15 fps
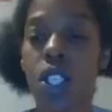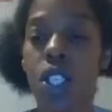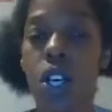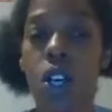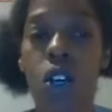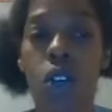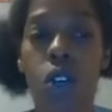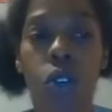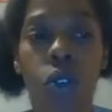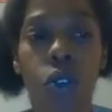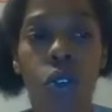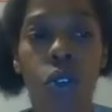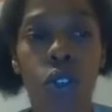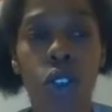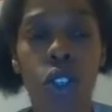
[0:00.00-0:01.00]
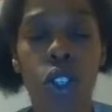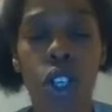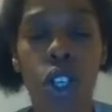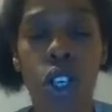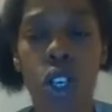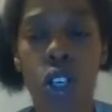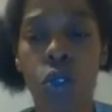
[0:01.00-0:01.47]
So, you
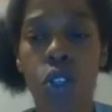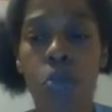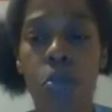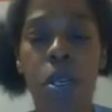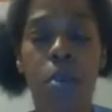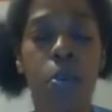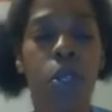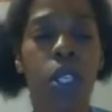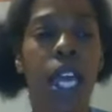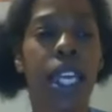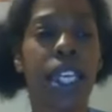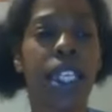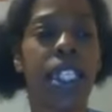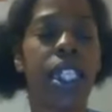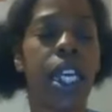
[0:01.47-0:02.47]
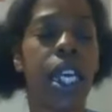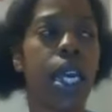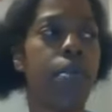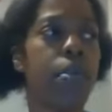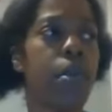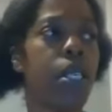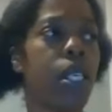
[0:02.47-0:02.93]
know, to people like
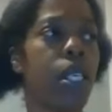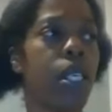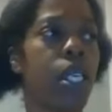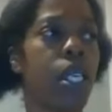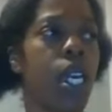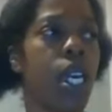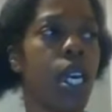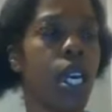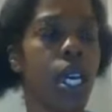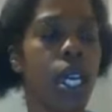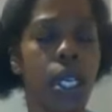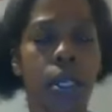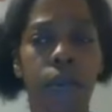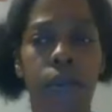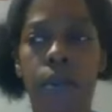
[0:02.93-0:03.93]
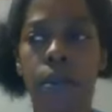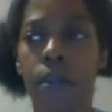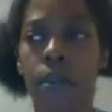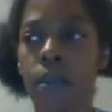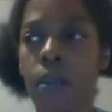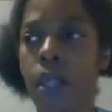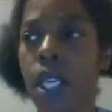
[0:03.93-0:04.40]
Debbie
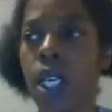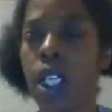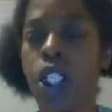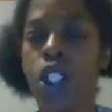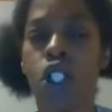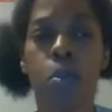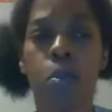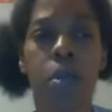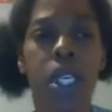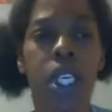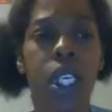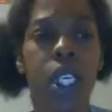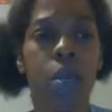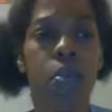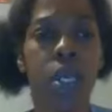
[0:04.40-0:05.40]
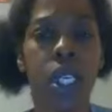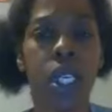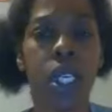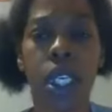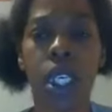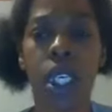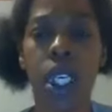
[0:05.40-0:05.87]
and Shamika
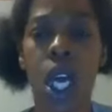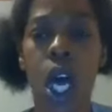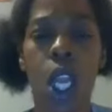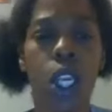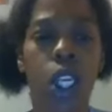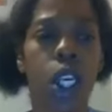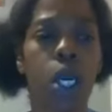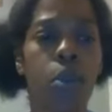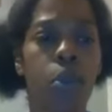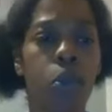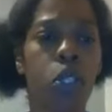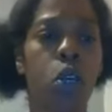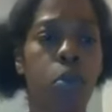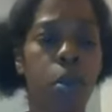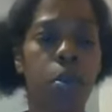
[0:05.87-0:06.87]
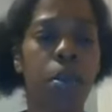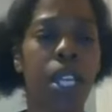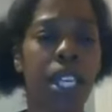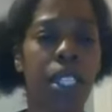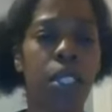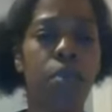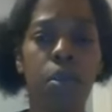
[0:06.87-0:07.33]
B and all of them, you know, people
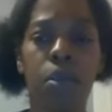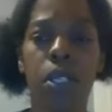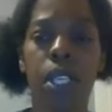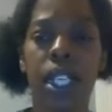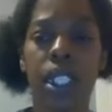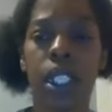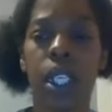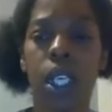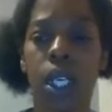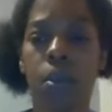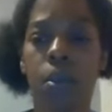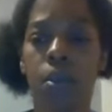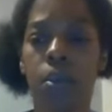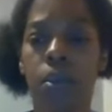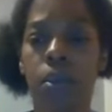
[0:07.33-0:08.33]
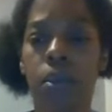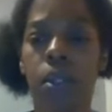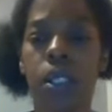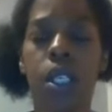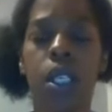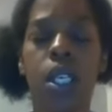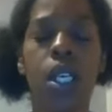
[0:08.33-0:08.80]
like people like them
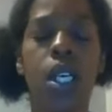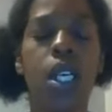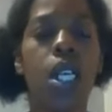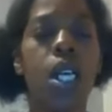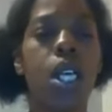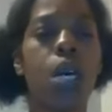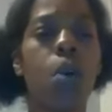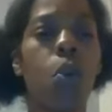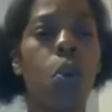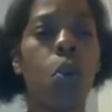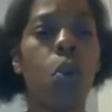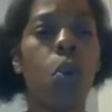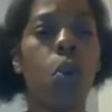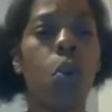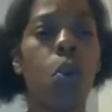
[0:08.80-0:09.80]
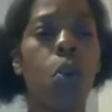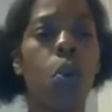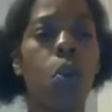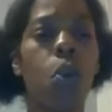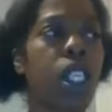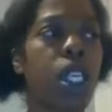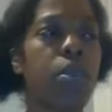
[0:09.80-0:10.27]
that wanted
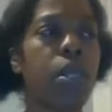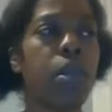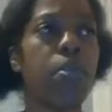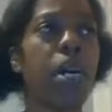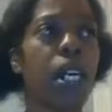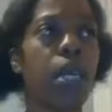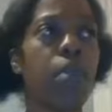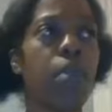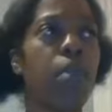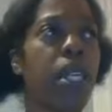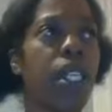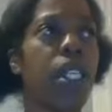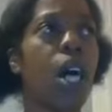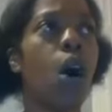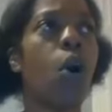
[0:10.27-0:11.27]
to keep debunking me.